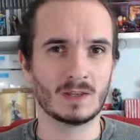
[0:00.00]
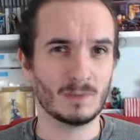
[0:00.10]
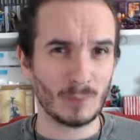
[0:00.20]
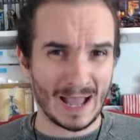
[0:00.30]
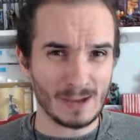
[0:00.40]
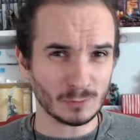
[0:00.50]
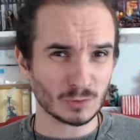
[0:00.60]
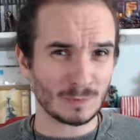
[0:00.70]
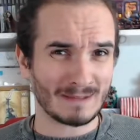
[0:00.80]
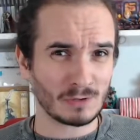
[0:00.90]
But how does
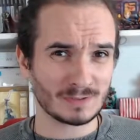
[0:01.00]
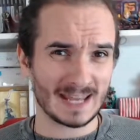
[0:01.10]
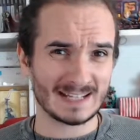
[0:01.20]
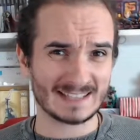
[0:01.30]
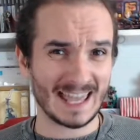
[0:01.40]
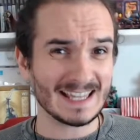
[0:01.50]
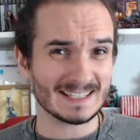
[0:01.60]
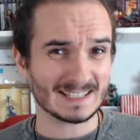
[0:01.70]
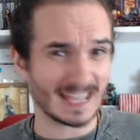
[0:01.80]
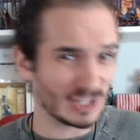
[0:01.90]
Mario Tennis
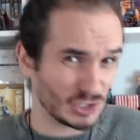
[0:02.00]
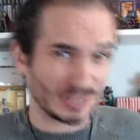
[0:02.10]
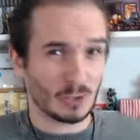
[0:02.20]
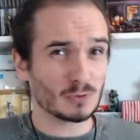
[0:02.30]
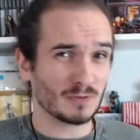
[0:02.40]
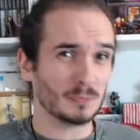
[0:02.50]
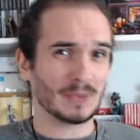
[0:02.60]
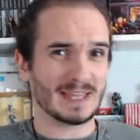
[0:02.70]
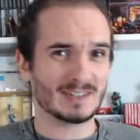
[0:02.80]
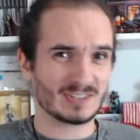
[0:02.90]
Aces get shed loads of
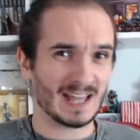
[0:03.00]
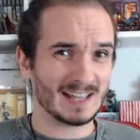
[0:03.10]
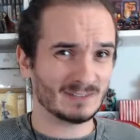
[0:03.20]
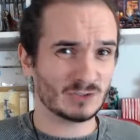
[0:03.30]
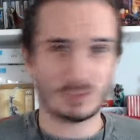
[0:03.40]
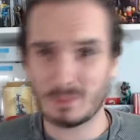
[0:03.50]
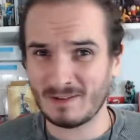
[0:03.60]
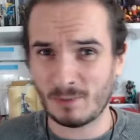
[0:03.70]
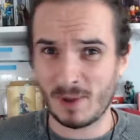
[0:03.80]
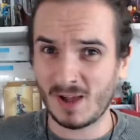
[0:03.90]
updates and Super
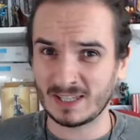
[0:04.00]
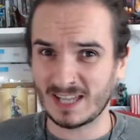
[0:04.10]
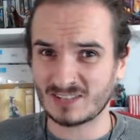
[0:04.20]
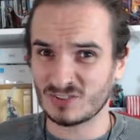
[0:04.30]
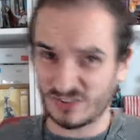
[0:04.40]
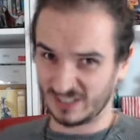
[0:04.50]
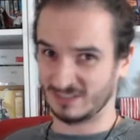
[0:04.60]
Mario Party gets nothing?